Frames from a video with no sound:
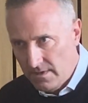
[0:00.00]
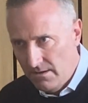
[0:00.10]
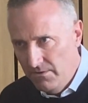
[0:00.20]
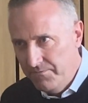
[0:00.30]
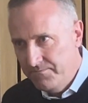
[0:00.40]

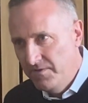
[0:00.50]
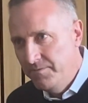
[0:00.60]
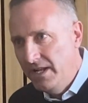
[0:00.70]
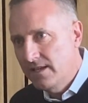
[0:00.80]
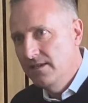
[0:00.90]
We've
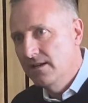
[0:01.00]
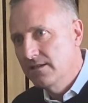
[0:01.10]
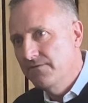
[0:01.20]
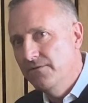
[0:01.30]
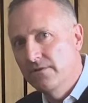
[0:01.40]
been
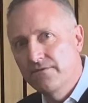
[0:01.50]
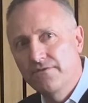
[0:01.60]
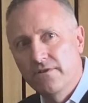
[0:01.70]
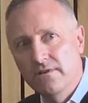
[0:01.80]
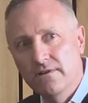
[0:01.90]
excited for it
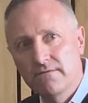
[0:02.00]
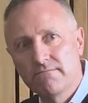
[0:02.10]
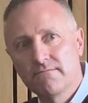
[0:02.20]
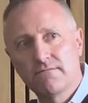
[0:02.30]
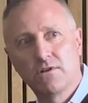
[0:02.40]
for a
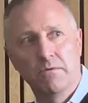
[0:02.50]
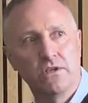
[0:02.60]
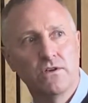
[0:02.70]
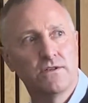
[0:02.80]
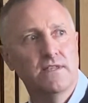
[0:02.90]
couple of
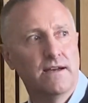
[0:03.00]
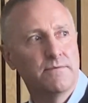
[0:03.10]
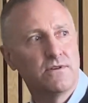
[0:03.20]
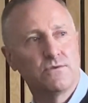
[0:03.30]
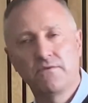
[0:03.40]
years now,
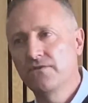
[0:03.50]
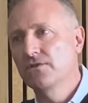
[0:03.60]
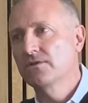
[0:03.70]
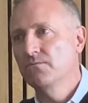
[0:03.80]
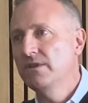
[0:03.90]
because
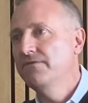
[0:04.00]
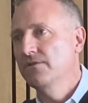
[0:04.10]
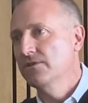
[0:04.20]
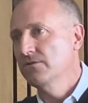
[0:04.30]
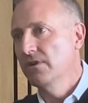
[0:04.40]

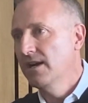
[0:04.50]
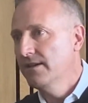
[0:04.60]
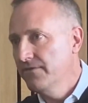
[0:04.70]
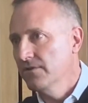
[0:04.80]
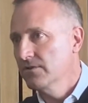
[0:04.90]
I
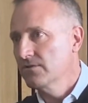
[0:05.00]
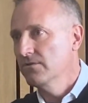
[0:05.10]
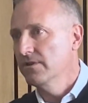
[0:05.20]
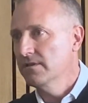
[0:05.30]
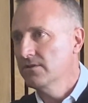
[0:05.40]
first
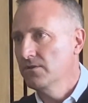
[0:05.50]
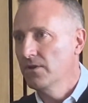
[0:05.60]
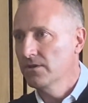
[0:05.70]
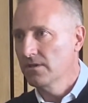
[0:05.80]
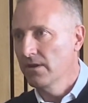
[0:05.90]
saw it 2
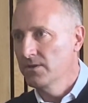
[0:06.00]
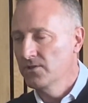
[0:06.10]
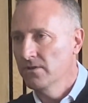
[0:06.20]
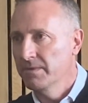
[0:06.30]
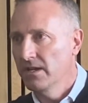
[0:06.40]
years ago in
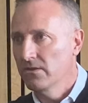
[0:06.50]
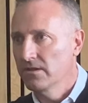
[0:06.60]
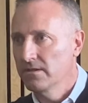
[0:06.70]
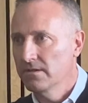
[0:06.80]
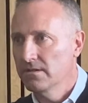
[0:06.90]
Germany on
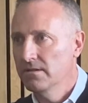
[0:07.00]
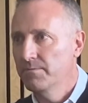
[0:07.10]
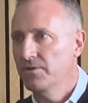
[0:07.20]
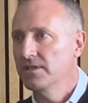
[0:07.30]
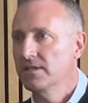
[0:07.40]
the
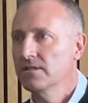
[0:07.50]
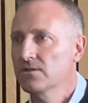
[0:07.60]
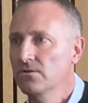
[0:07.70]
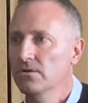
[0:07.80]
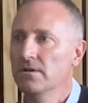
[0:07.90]
pre-season
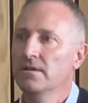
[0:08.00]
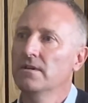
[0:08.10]
tour.